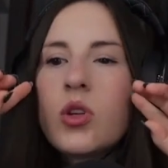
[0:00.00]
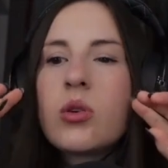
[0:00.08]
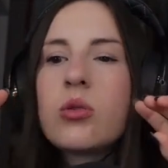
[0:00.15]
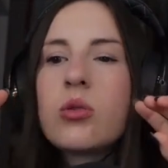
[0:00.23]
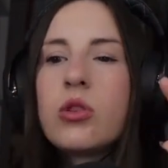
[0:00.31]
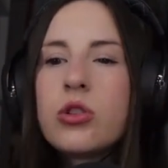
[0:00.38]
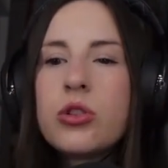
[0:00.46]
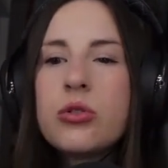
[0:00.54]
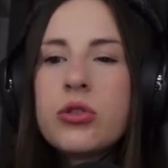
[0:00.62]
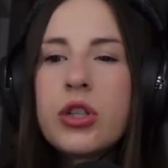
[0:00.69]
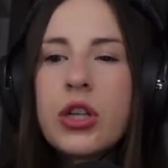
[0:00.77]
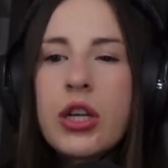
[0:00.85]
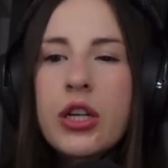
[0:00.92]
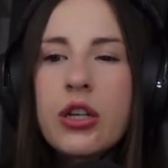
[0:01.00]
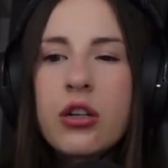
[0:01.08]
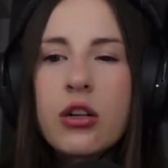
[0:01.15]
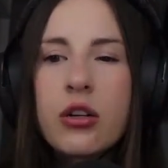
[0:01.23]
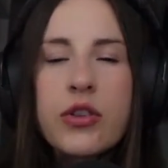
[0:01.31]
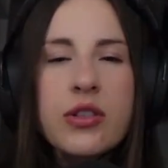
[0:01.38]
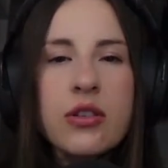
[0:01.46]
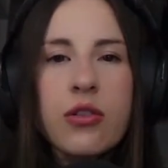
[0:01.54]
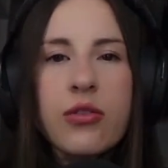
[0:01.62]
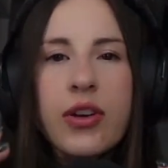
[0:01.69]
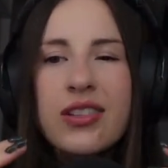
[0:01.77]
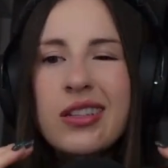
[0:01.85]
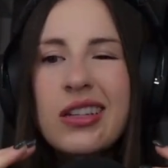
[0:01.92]
Gluten in and of itself
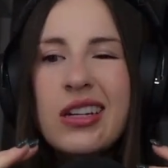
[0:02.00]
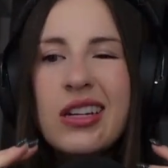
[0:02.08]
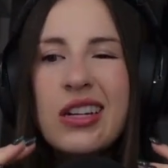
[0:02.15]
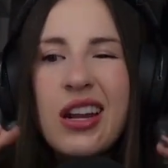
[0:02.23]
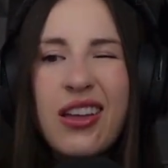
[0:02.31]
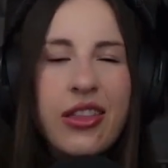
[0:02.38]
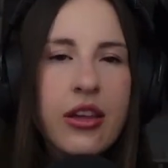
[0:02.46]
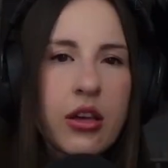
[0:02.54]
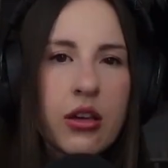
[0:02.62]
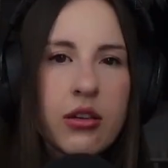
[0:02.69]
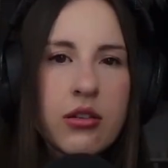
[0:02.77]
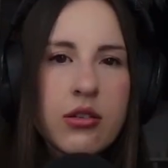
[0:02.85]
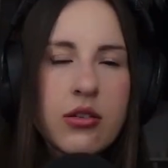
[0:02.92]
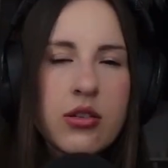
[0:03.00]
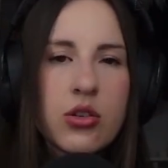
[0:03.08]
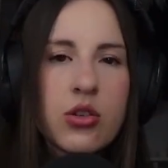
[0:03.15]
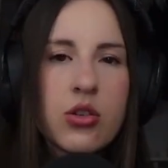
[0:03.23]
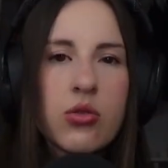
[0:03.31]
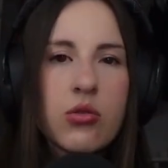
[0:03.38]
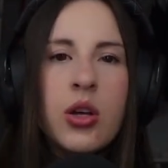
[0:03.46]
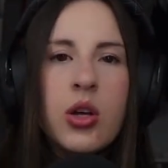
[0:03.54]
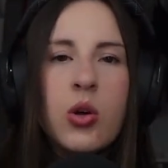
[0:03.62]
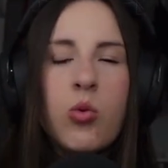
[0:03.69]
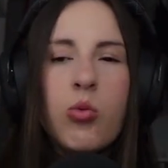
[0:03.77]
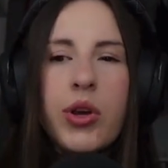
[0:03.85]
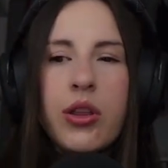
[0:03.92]
has nothing to do
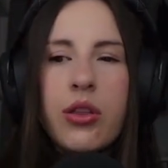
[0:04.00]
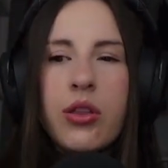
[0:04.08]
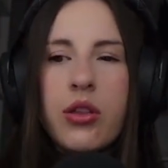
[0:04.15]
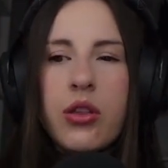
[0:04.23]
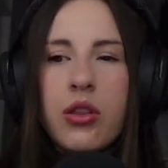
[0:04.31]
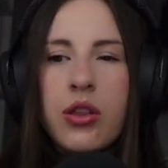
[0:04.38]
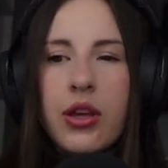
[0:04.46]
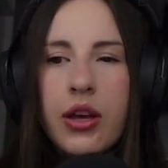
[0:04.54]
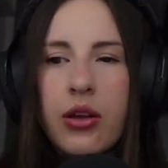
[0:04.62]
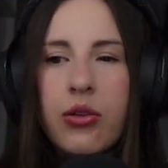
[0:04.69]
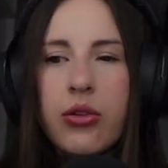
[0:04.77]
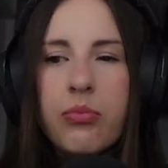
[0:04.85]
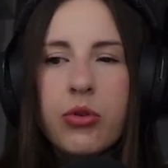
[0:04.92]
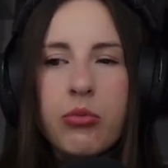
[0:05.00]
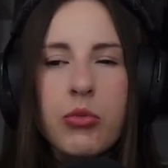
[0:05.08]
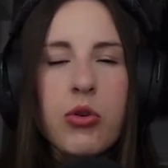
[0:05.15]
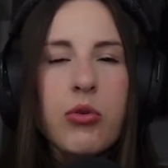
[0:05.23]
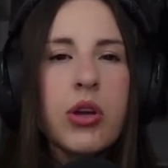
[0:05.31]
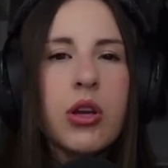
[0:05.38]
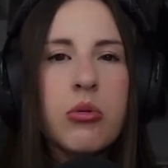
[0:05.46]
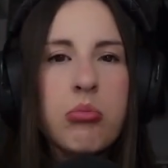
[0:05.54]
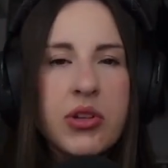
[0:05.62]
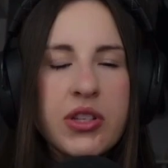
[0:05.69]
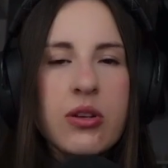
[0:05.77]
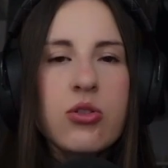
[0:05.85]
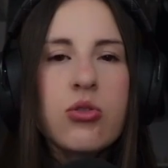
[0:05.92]
with the health promoting
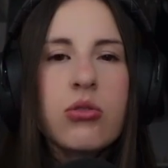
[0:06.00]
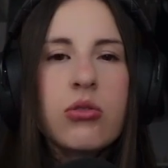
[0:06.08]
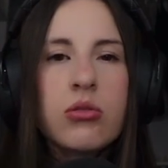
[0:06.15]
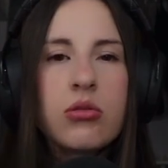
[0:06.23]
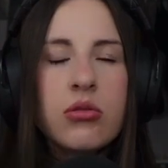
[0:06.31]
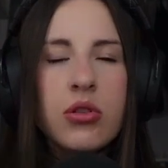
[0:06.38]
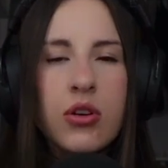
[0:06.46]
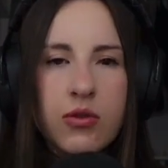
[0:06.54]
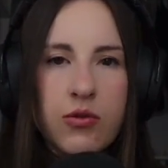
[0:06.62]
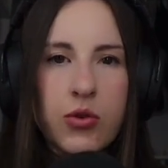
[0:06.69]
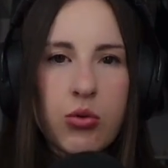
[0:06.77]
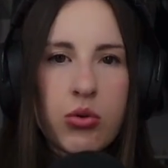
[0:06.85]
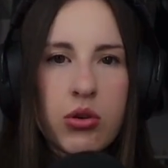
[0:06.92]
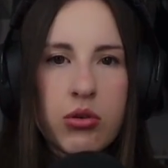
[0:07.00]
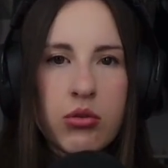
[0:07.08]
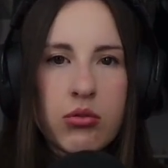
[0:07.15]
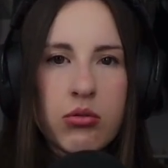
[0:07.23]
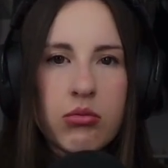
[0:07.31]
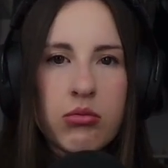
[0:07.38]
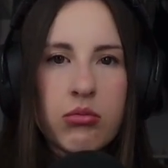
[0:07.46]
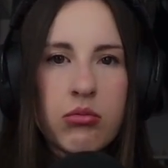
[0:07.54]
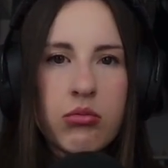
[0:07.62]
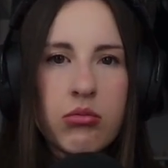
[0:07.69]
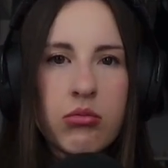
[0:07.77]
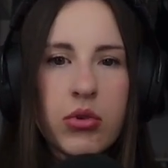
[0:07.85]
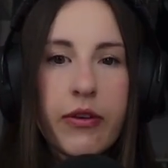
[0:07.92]
potential of a food.
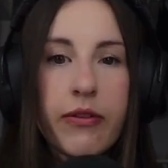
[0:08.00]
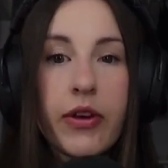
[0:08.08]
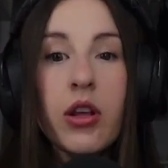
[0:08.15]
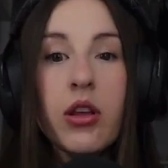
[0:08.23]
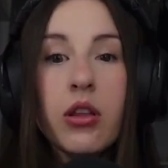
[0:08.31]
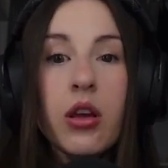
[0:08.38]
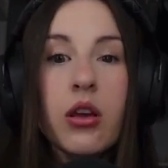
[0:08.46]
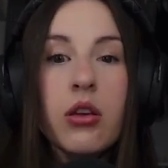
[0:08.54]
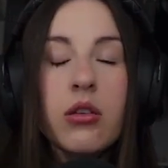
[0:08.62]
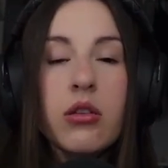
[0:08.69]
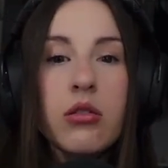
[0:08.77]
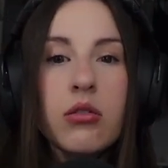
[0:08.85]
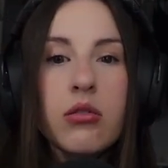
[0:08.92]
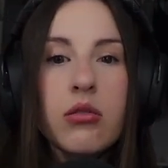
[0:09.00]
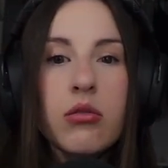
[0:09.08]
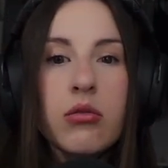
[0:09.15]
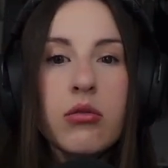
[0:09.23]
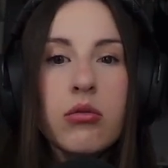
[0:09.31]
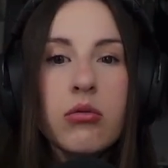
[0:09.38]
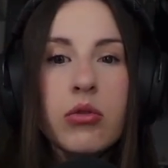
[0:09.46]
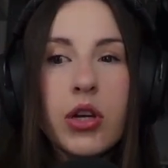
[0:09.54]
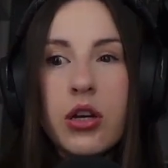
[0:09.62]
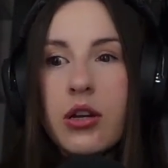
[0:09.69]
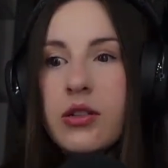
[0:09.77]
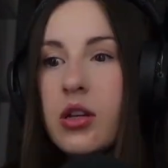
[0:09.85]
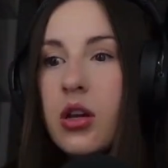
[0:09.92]
If anything, like
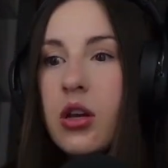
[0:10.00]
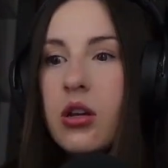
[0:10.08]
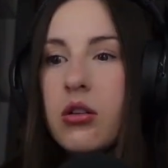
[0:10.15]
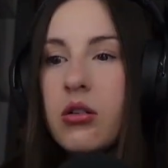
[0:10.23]
I said,